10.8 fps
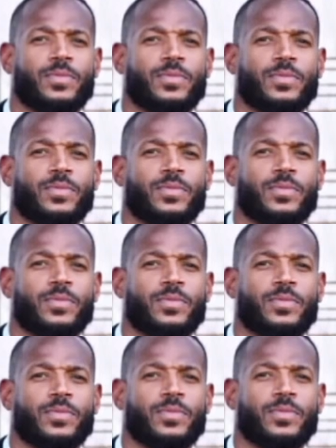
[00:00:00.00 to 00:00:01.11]

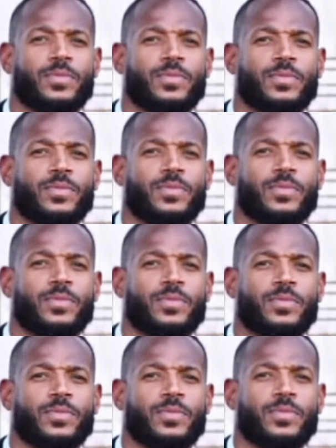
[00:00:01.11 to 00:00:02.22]

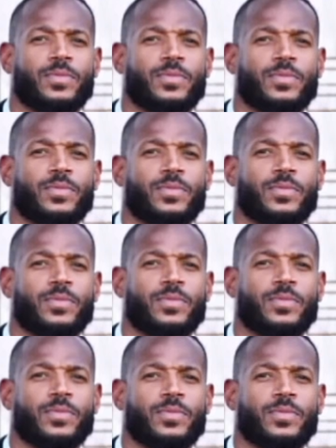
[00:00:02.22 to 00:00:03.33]

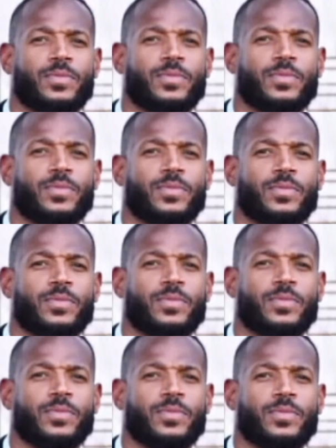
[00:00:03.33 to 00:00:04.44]

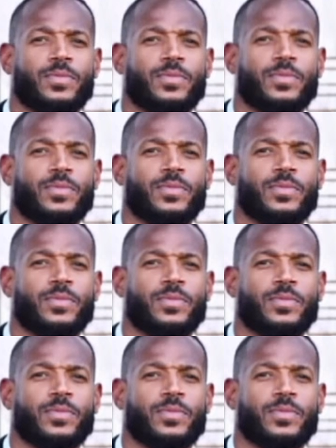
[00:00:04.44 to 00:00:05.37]
The person shown says nothing.